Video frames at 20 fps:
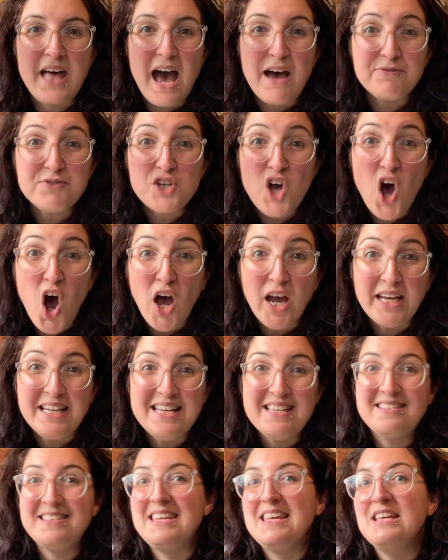that have
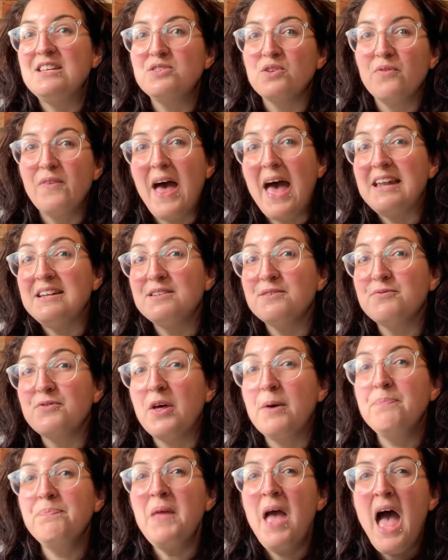tiny seeds on the end of
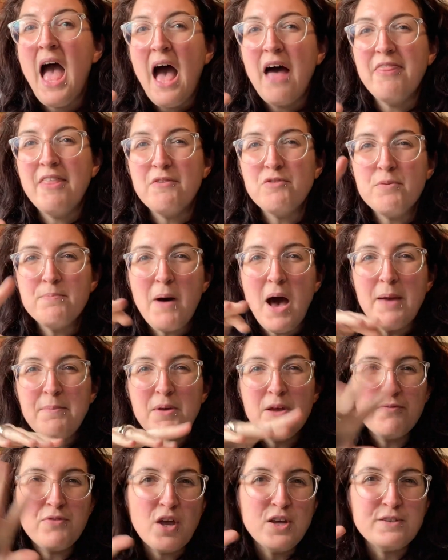them, and they remind
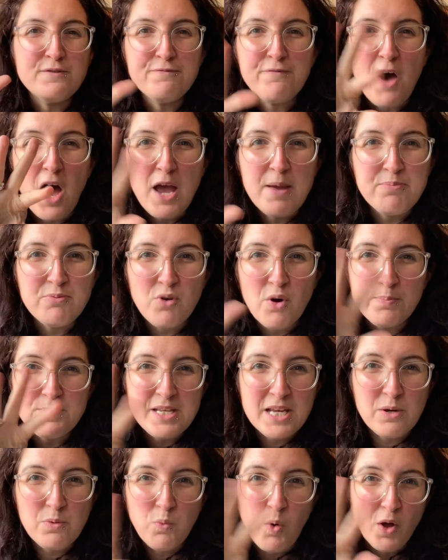me of those fibre
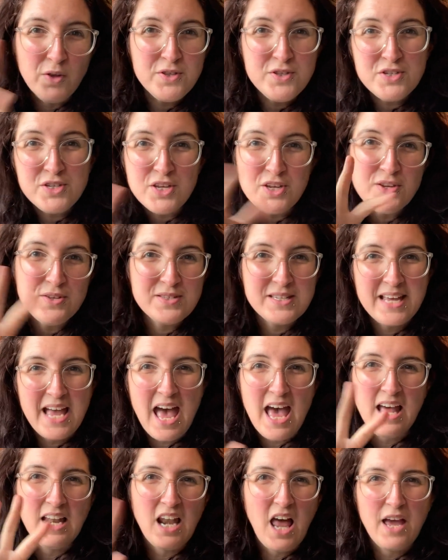optic wands you used to
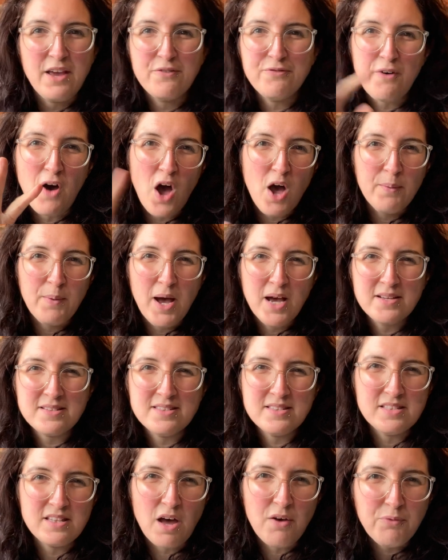get at like
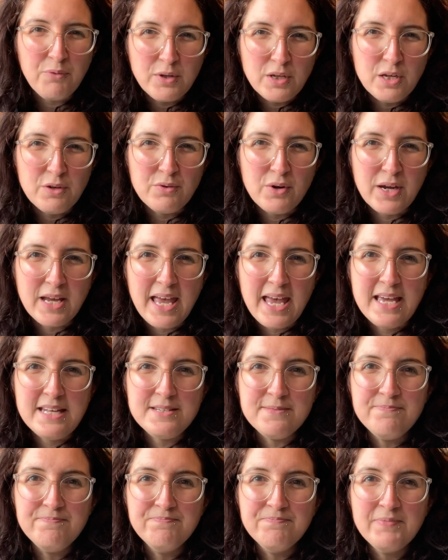fireworks and stuff when you were a
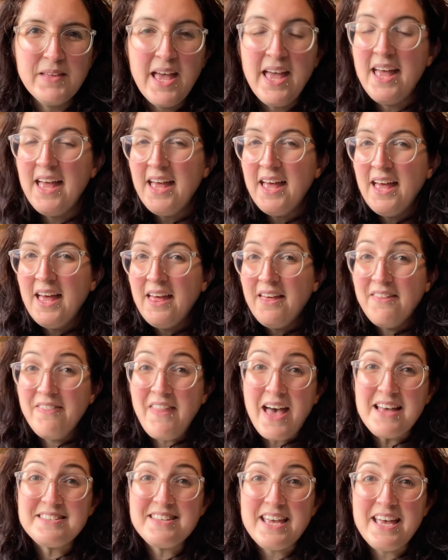kid. And
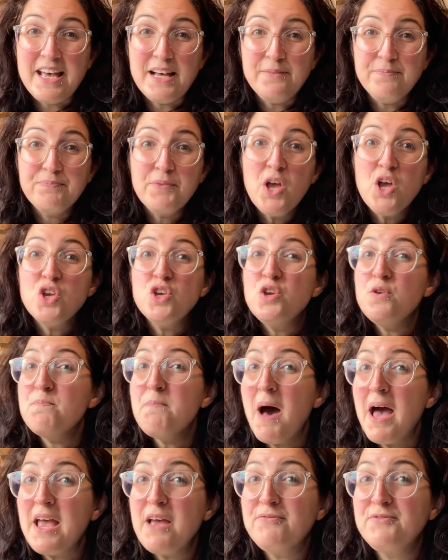that's it. You
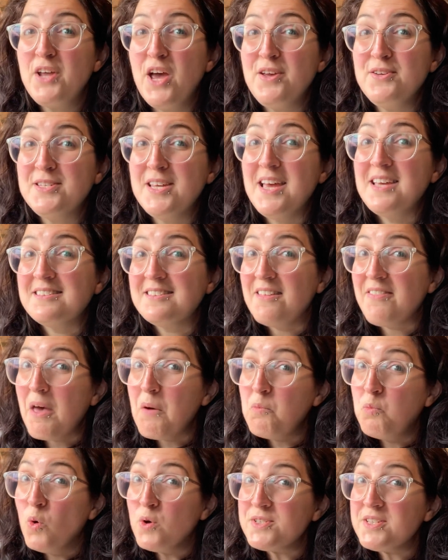might have noticed that
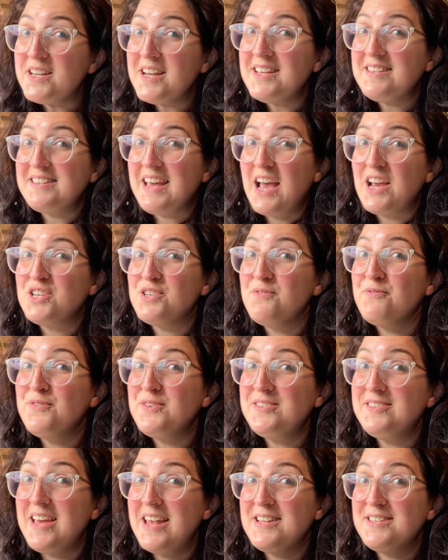there wasn't a section for
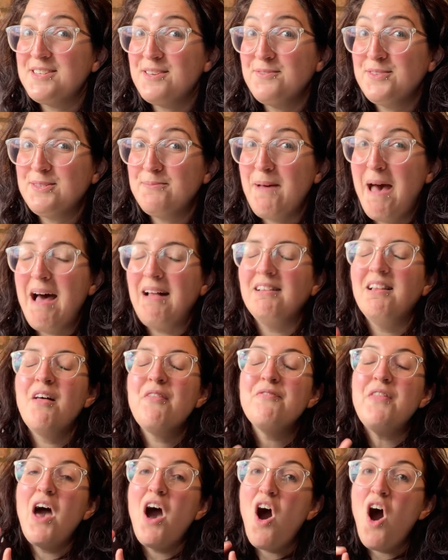sense of smell.
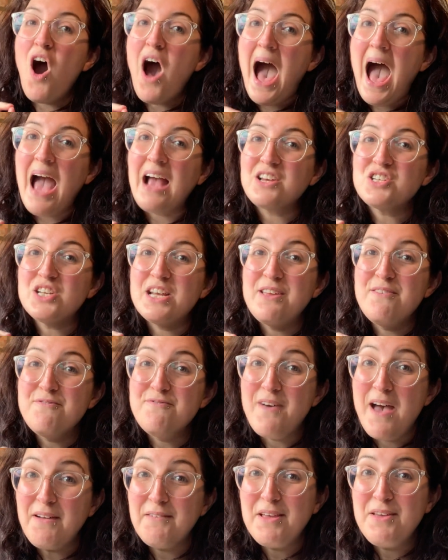There are actually
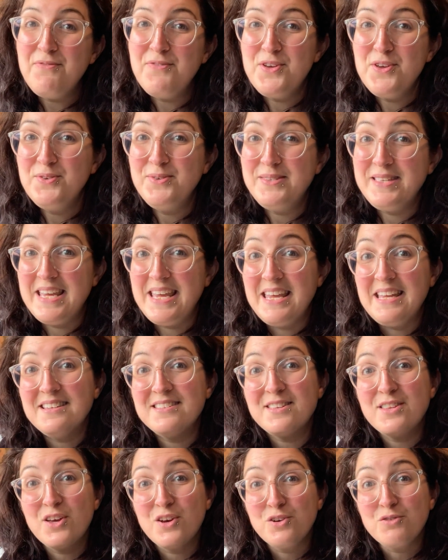very few
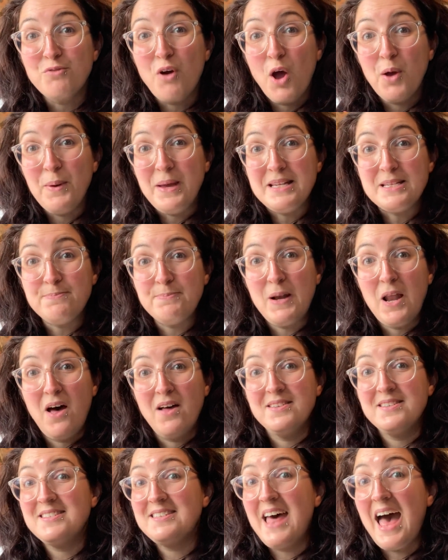seeds that grow into
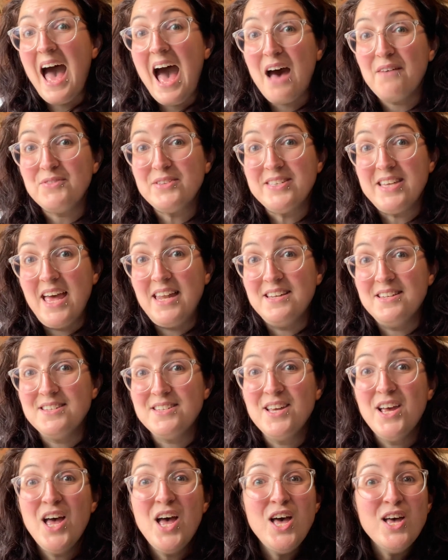plants that have a
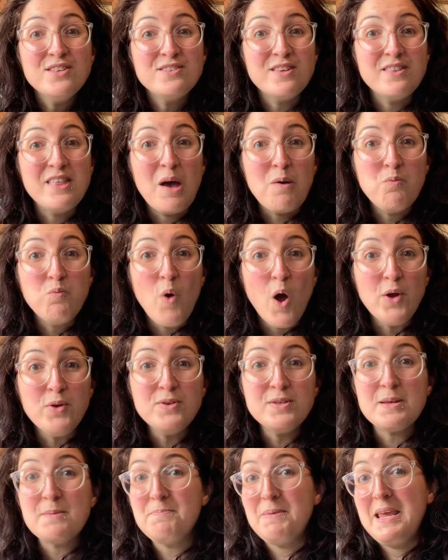scent. So there
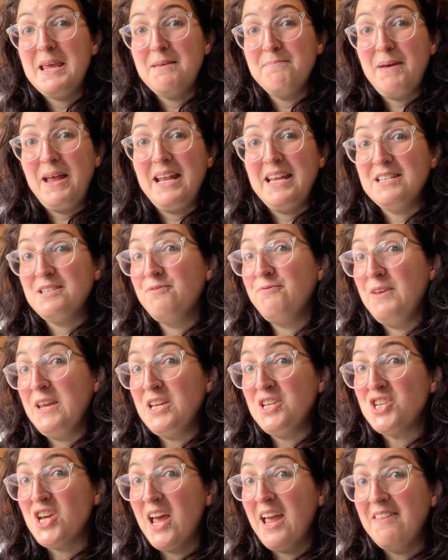won't be many to
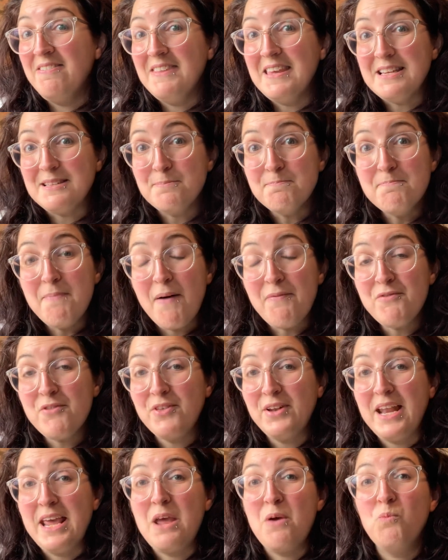feature in these
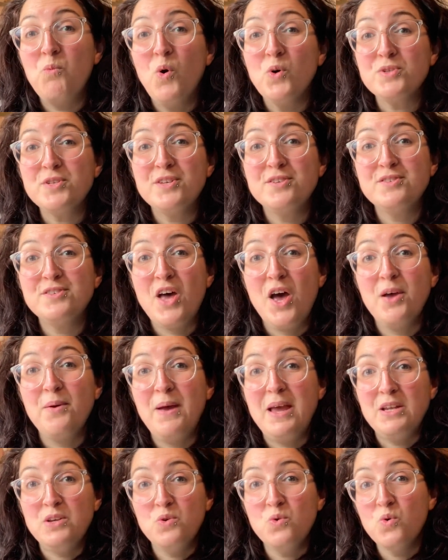monthly What to Sow
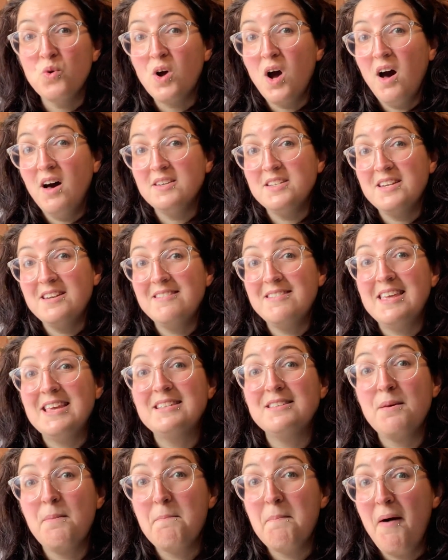in Your Garden
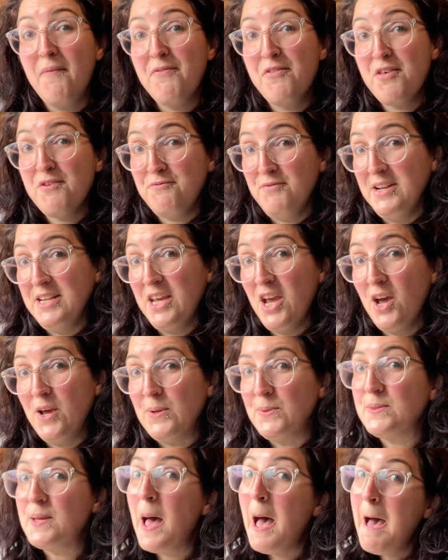this month
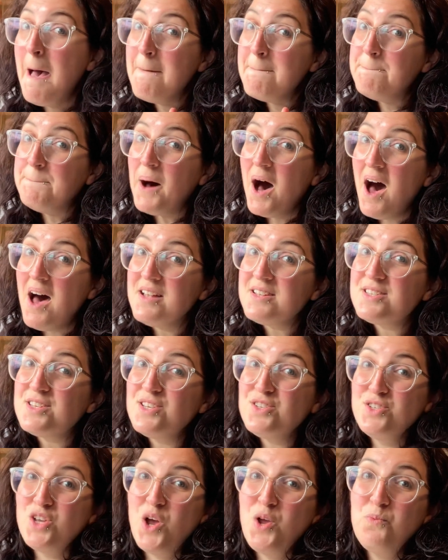videos. But
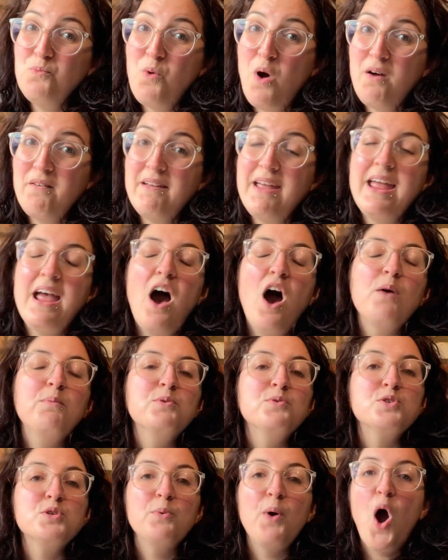don't worry, I
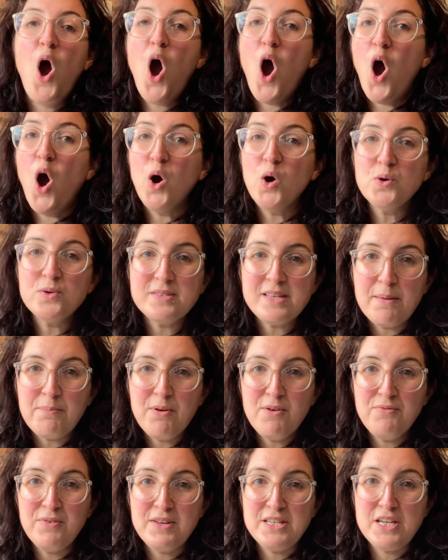will do a whole
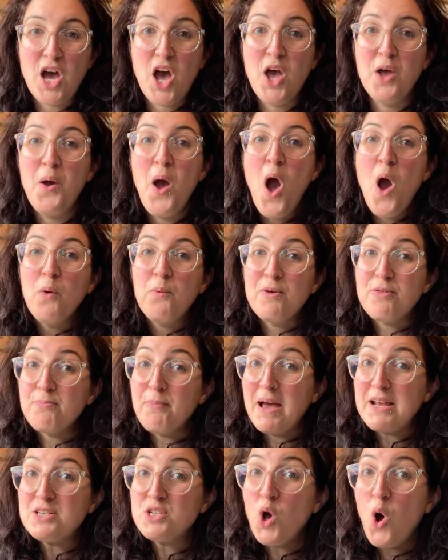separate video with
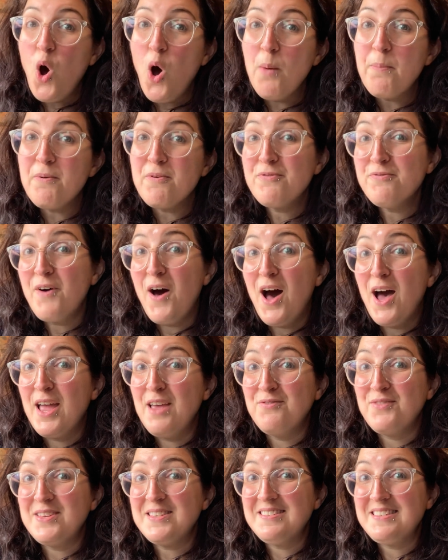my top
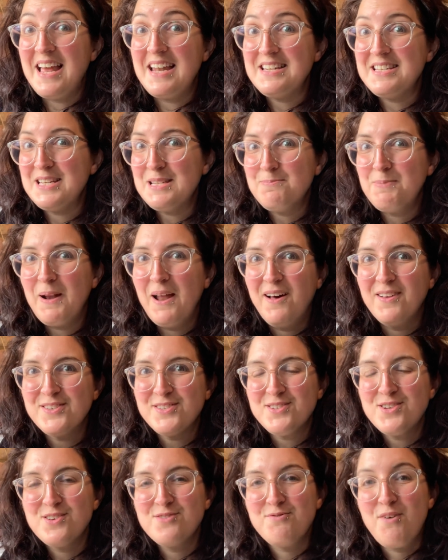5 scented
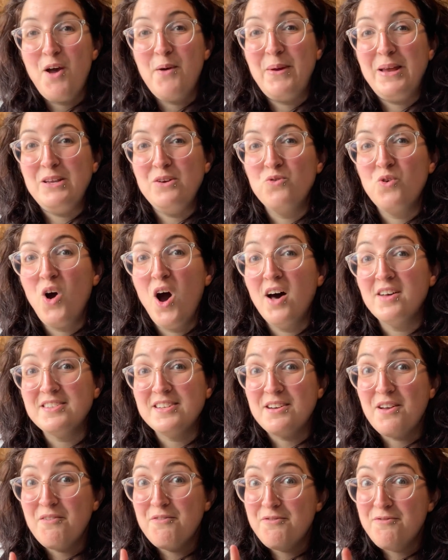plants to grow in your
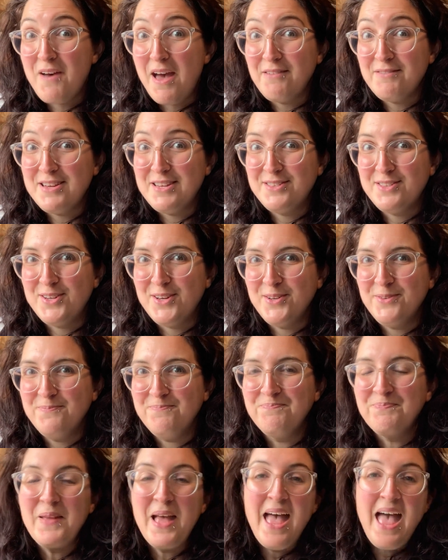garden very soon.
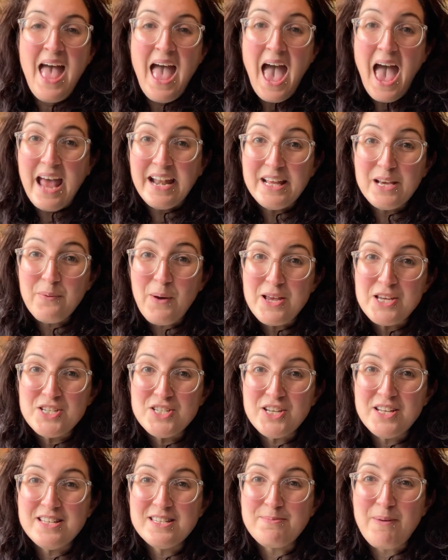Any
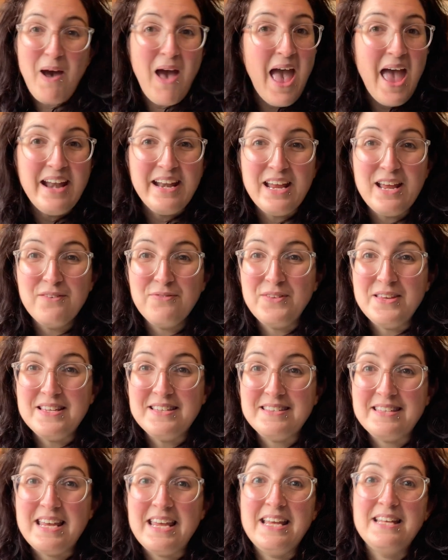questions about any of
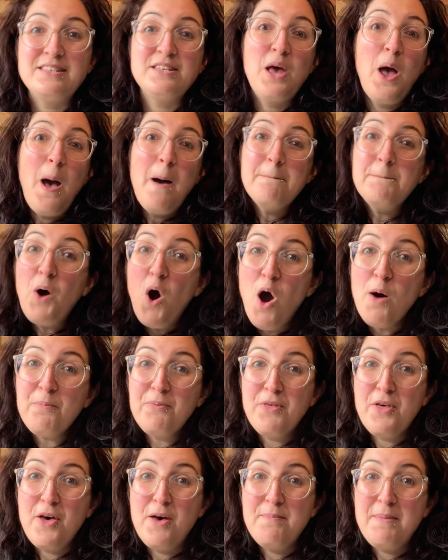these seeds,
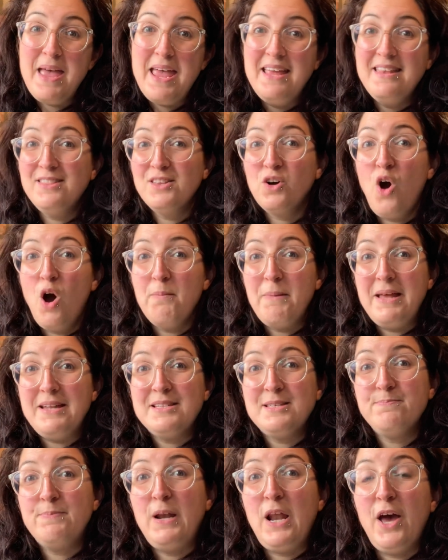pop them in the
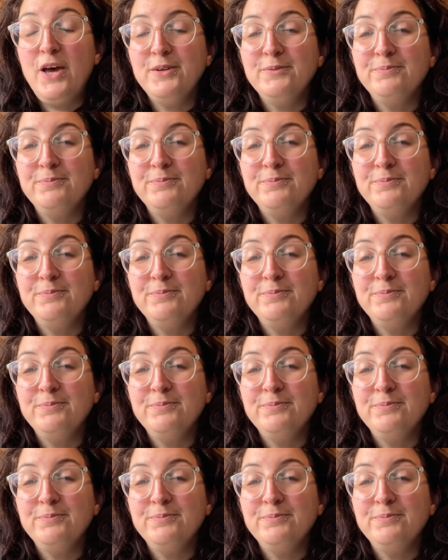comments below.